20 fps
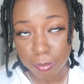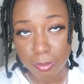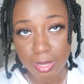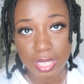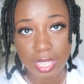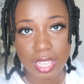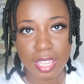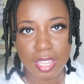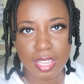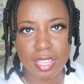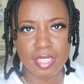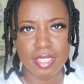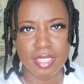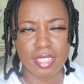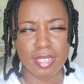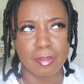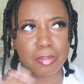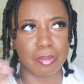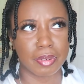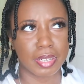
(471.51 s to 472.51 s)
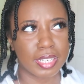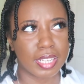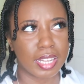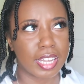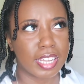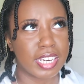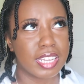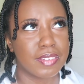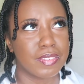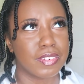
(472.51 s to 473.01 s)
my hair is in a braid out,
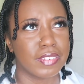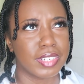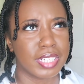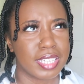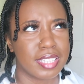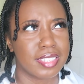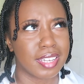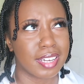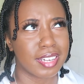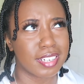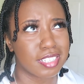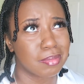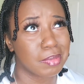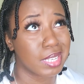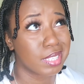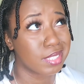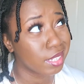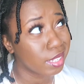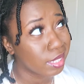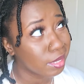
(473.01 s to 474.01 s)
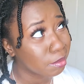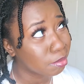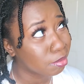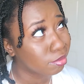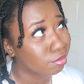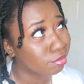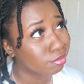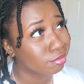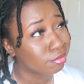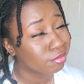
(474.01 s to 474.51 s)
I never really touch my scalp
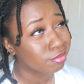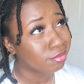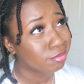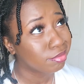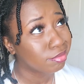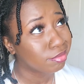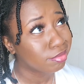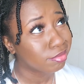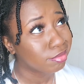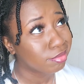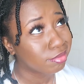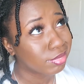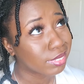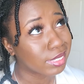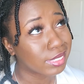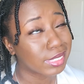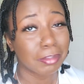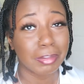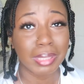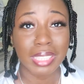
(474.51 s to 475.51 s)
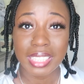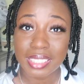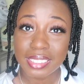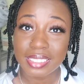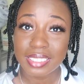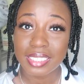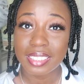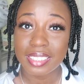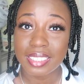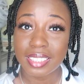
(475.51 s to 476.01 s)
because I'm
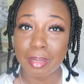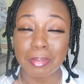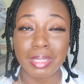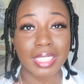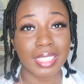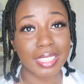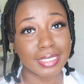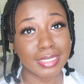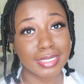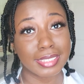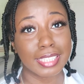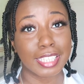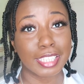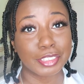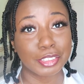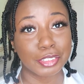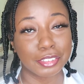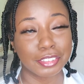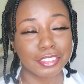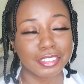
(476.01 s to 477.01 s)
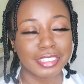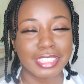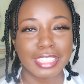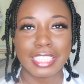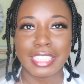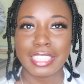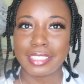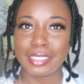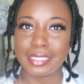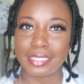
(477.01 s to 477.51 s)
lazy. I'm a lazy natural.
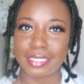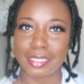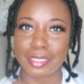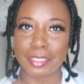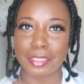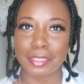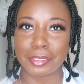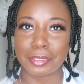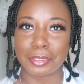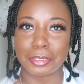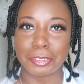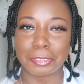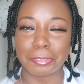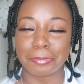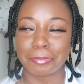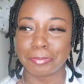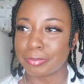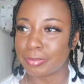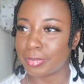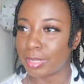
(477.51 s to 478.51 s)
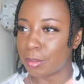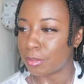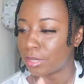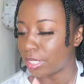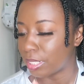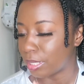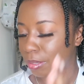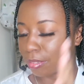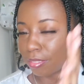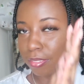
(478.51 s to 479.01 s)
So I'm
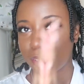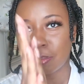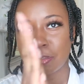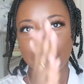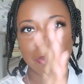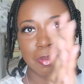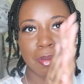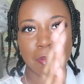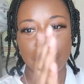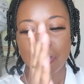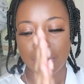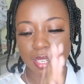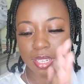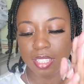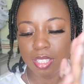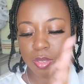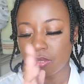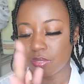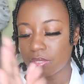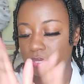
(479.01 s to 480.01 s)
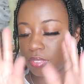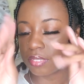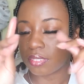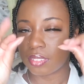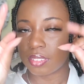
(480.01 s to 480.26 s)
going to rub my hands with